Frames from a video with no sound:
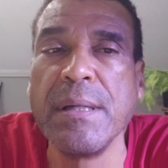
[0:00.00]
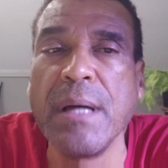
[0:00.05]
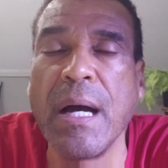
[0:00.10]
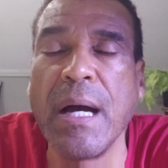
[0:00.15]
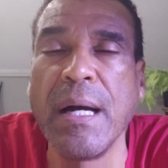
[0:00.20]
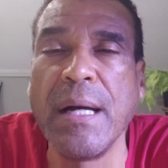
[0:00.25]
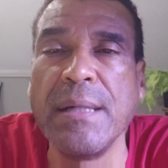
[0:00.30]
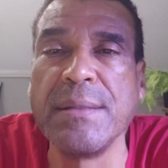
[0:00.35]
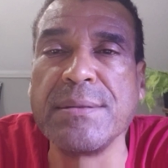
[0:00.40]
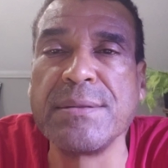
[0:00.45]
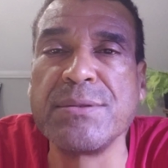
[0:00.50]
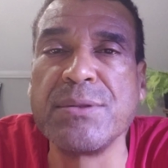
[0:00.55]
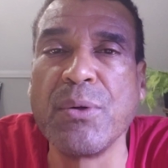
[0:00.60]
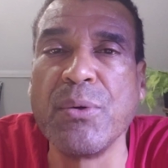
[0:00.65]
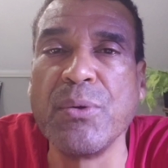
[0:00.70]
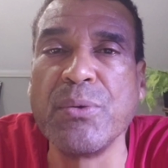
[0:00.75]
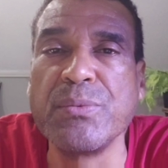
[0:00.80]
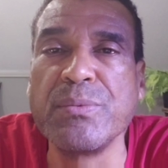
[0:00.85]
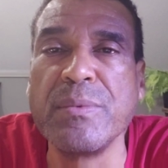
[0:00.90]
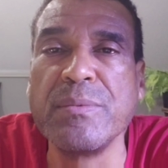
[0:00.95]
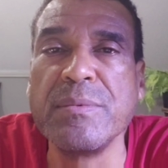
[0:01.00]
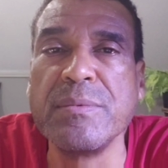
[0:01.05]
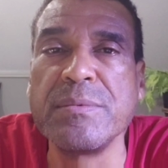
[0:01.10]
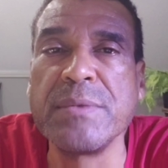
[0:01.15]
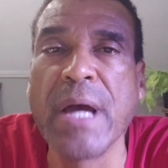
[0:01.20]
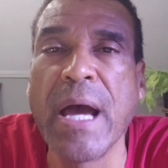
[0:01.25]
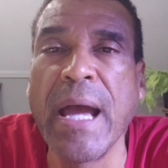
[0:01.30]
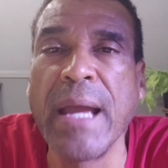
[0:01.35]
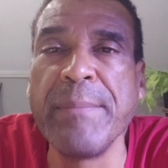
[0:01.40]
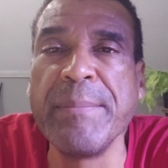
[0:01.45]
Uh, so
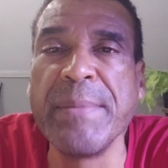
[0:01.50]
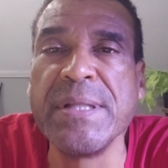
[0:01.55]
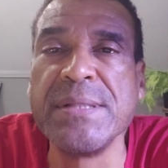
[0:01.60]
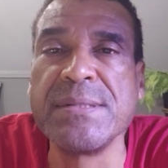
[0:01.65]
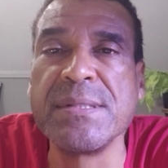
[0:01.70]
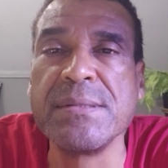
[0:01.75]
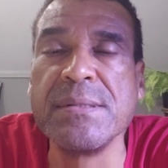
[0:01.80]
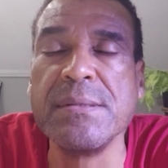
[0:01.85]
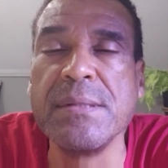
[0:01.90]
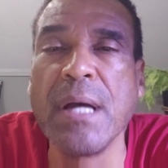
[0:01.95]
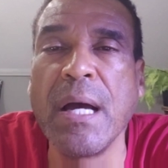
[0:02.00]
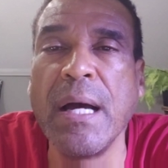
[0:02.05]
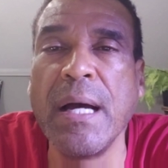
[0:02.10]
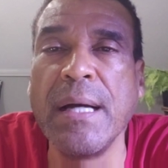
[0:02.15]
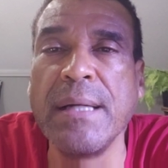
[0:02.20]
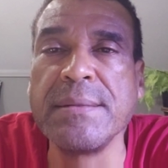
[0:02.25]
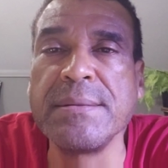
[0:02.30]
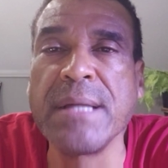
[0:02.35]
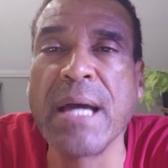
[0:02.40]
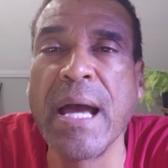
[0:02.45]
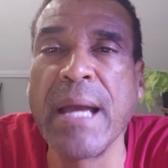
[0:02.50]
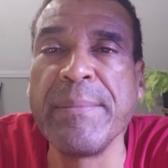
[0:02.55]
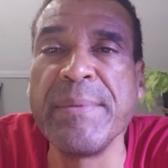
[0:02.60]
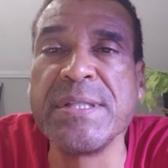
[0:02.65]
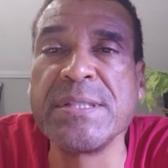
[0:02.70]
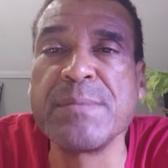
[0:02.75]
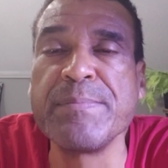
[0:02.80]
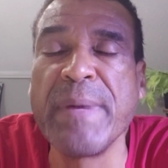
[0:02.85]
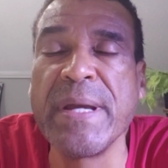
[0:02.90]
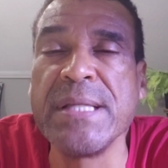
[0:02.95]
time and uh, time
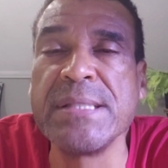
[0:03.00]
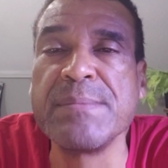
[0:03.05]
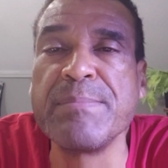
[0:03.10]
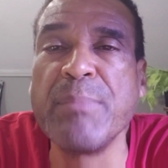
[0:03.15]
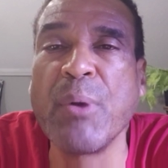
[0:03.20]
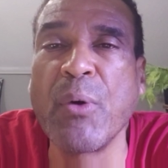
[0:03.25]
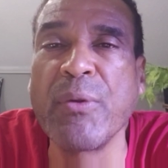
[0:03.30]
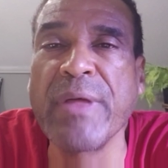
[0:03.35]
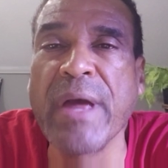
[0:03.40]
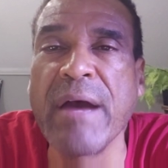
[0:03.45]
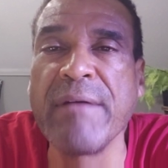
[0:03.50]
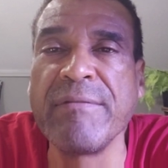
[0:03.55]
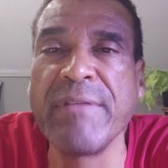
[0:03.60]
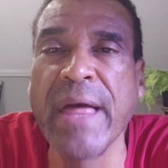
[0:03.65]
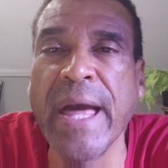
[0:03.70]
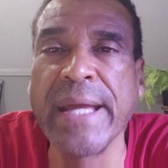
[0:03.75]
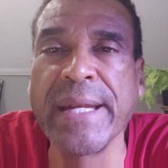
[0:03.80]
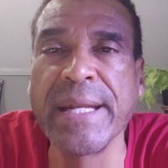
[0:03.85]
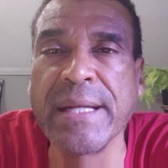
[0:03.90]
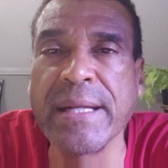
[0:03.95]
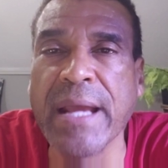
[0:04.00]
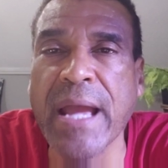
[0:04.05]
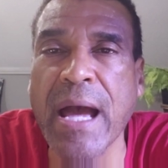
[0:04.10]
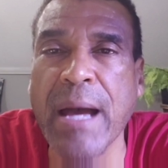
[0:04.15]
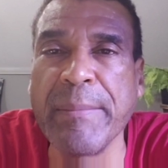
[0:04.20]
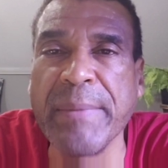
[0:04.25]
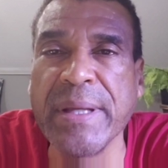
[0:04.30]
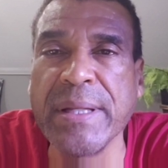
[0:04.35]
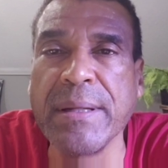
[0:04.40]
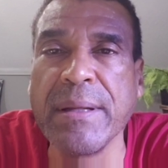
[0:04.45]
and space both have that in
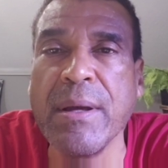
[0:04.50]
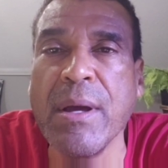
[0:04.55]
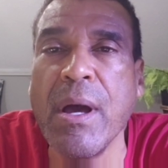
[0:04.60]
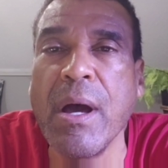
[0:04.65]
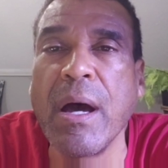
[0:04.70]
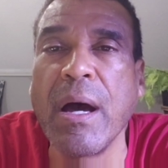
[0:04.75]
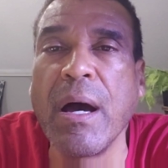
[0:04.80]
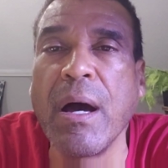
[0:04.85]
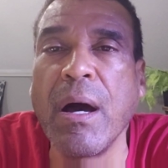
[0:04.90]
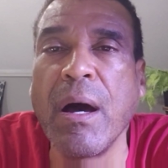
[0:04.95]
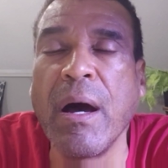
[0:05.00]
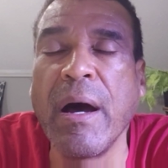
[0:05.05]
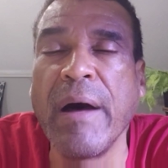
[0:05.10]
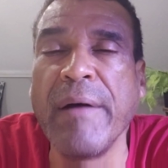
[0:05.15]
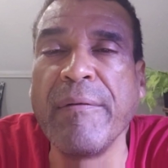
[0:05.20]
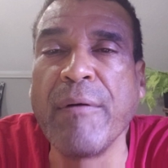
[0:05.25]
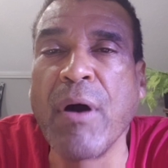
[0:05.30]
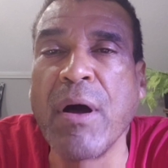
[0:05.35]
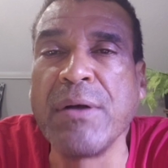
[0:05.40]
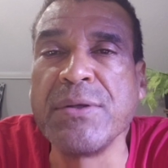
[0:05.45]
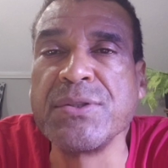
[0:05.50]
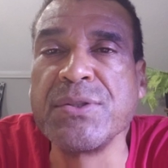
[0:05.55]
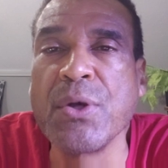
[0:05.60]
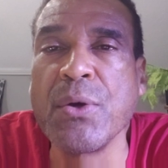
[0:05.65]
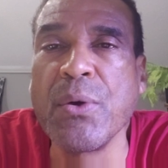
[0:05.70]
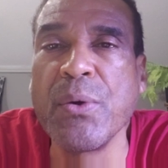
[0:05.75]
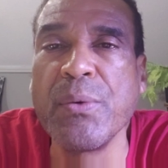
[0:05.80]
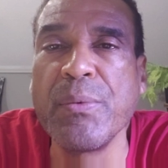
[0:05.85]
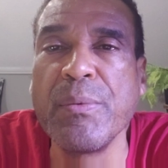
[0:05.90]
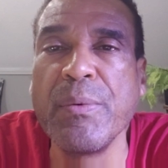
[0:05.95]
common. Uh,
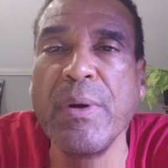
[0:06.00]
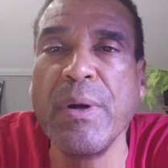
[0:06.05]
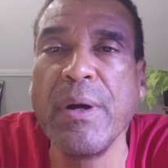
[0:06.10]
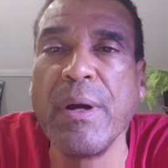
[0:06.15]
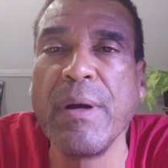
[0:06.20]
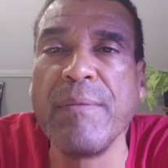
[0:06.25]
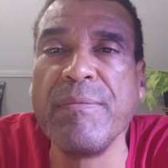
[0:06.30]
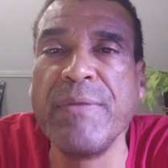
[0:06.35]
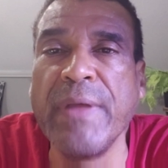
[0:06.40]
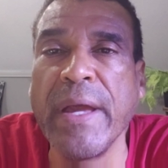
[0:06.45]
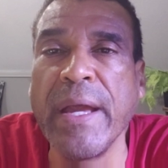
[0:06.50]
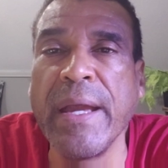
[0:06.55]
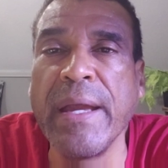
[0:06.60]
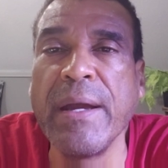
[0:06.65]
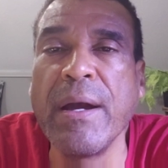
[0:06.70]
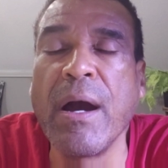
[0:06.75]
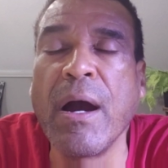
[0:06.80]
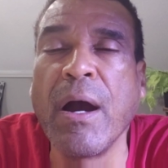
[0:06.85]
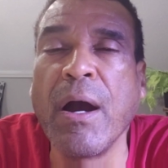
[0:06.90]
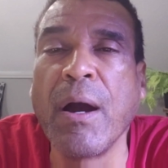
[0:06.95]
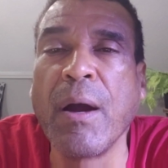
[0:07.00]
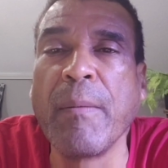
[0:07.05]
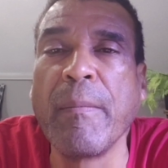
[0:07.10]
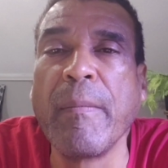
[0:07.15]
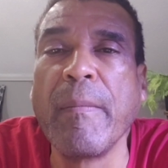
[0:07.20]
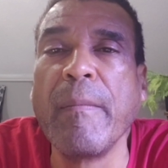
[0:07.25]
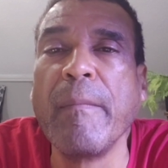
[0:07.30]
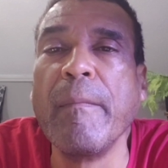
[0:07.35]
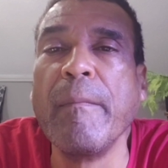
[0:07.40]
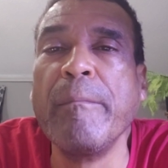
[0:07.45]
also, they are
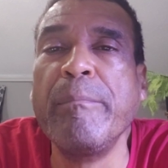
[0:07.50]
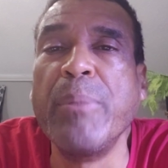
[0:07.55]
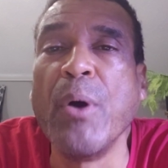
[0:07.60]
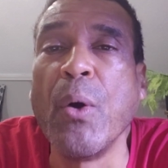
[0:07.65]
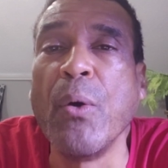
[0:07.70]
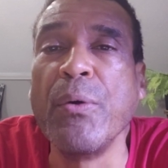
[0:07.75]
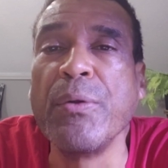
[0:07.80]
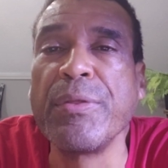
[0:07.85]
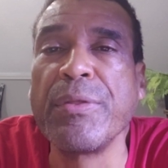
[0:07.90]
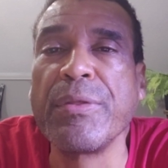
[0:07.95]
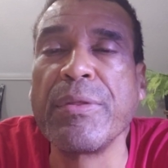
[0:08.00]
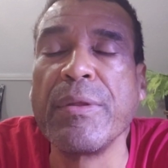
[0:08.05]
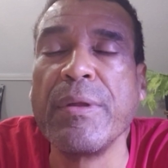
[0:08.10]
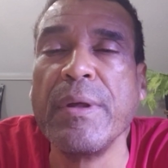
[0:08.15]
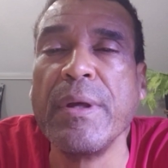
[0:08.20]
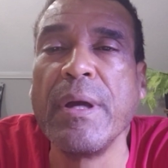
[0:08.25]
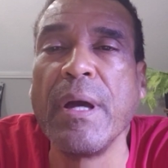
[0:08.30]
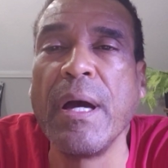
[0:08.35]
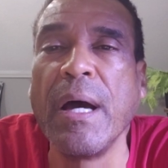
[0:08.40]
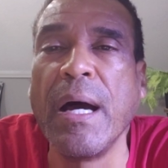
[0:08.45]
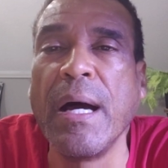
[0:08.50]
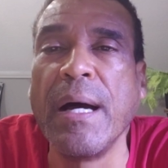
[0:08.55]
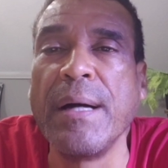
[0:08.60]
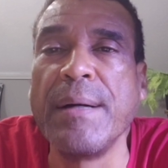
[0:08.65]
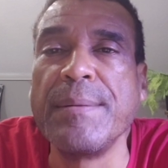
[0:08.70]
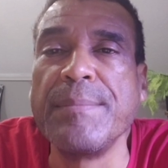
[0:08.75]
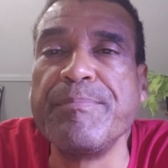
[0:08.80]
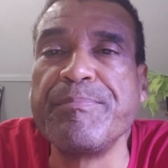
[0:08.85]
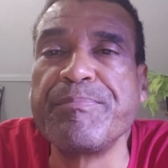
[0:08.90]
both uh,